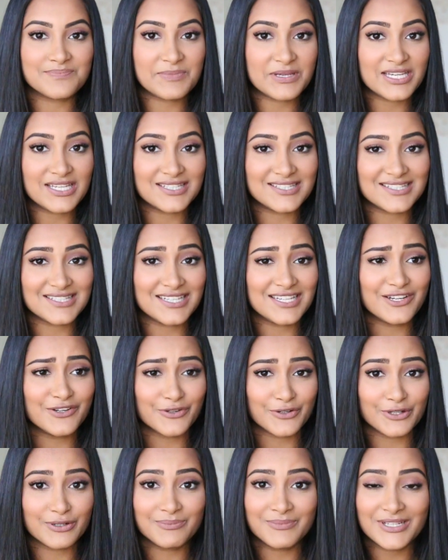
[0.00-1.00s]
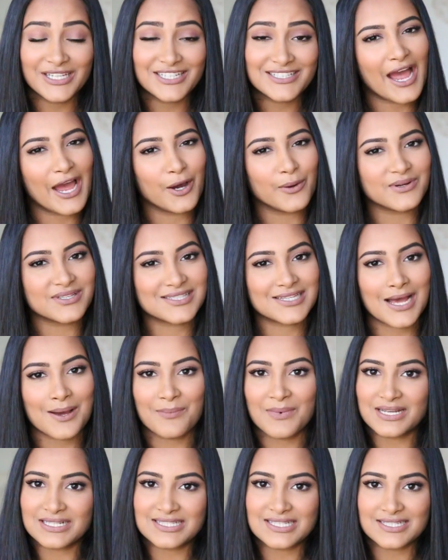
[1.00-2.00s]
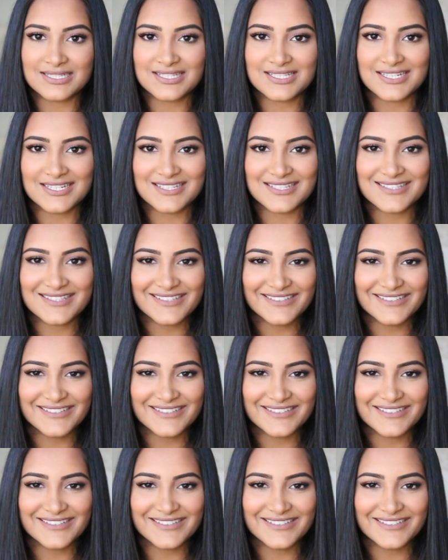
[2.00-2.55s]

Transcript: PC GroupMe. I always got my sisters.